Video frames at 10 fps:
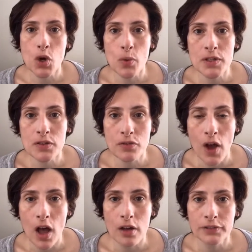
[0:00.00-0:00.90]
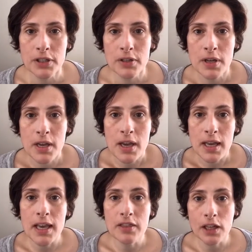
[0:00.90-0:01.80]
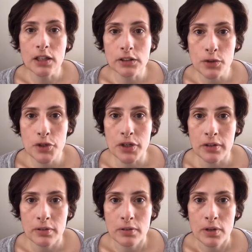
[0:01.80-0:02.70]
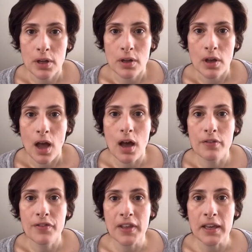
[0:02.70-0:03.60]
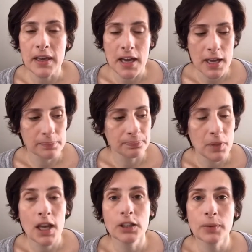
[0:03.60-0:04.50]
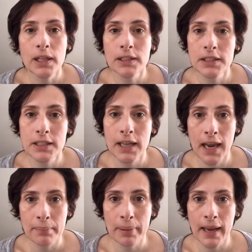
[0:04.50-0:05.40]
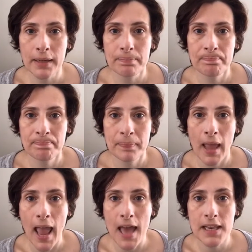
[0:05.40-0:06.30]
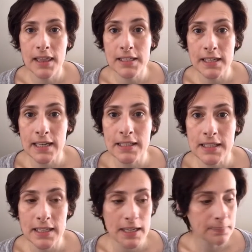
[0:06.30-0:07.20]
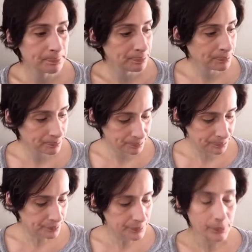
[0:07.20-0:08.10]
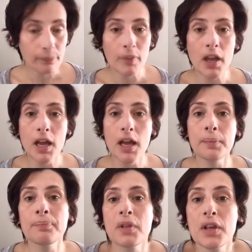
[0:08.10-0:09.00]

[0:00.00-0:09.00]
who was involved in the collusion of the Hillary Clinton campaign and the DNC and